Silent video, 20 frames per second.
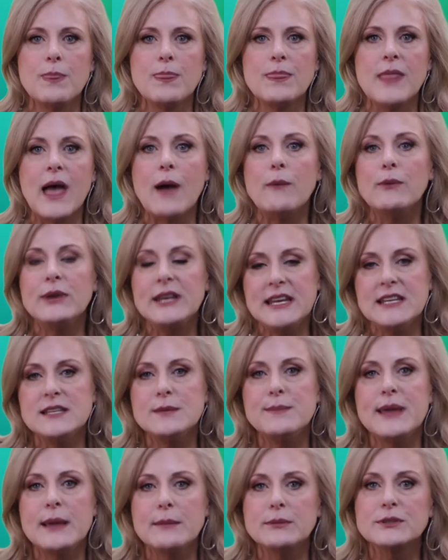And we need to
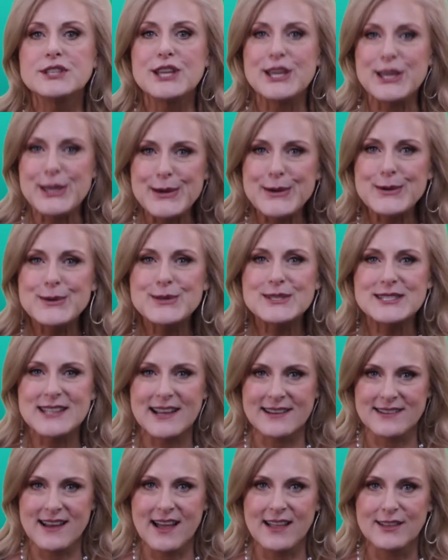be able to use
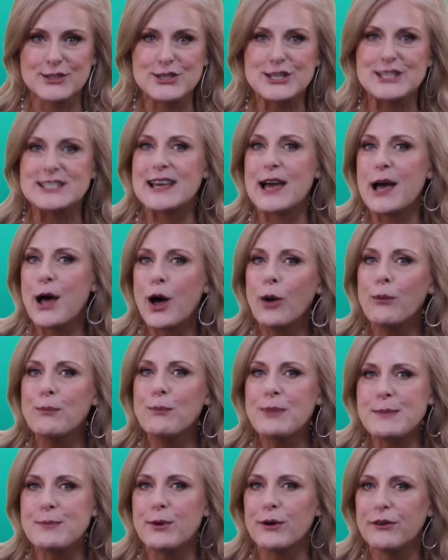technology to help people